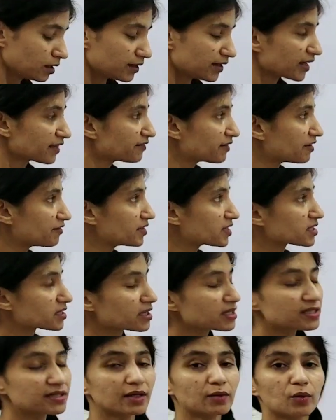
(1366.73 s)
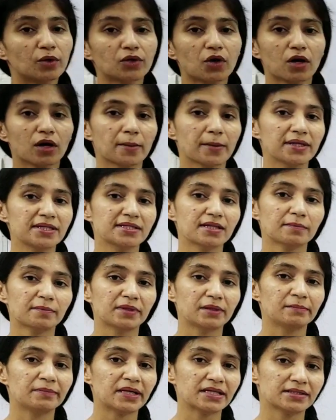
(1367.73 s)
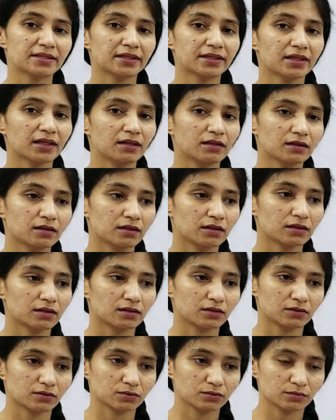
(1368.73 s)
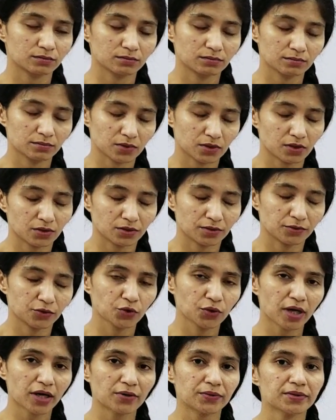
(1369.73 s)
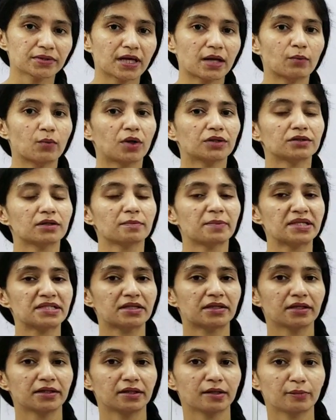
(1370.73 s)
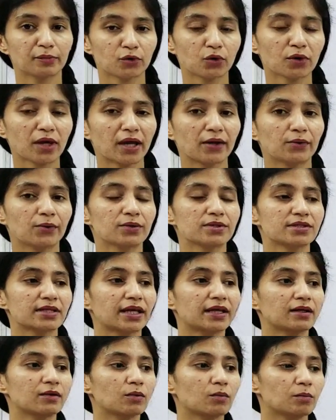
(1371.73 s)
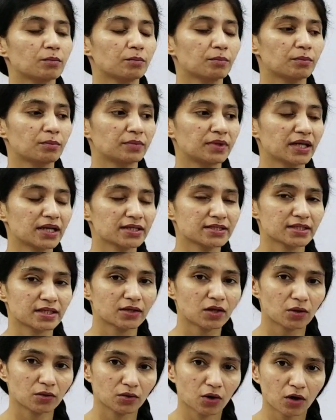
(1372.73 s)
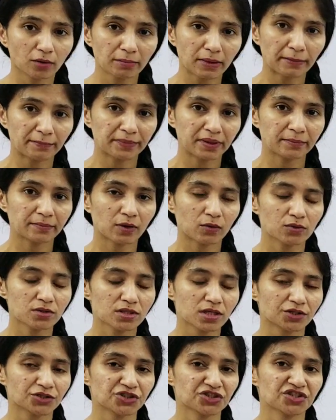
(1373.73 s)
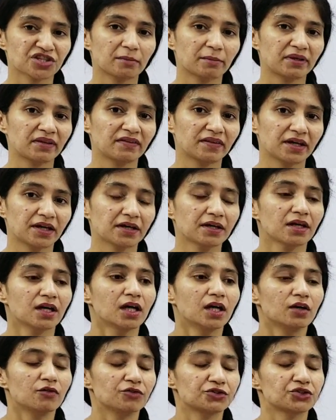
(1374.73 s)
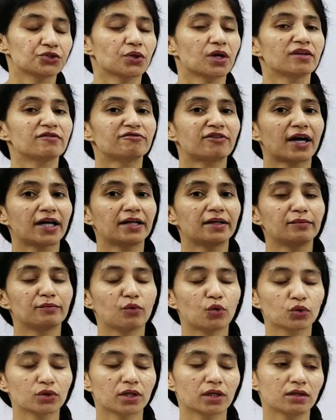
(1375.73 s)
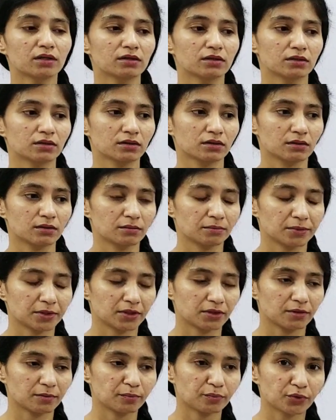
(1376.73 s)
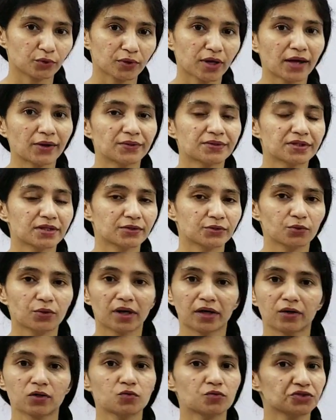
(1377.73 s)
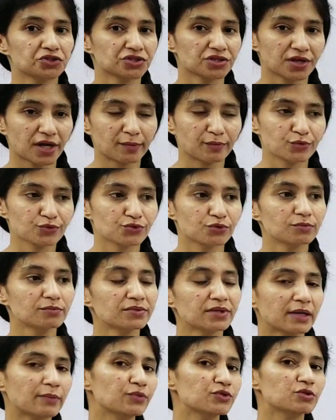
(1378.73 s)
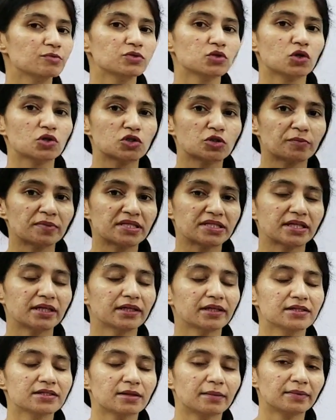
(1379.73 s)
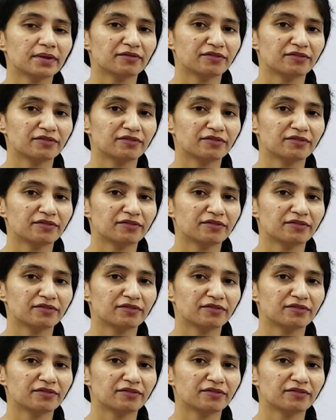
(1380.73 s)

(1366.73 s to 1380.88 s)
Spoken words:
like we have discussed, like what organelles are being present in the eukaryote and what are present in the prokaryotes. Like there's a non-membrane bound structures are being there, which you can find both in prokaryotes and eukaryotes, which is a ribosome. Ribosome is also present in some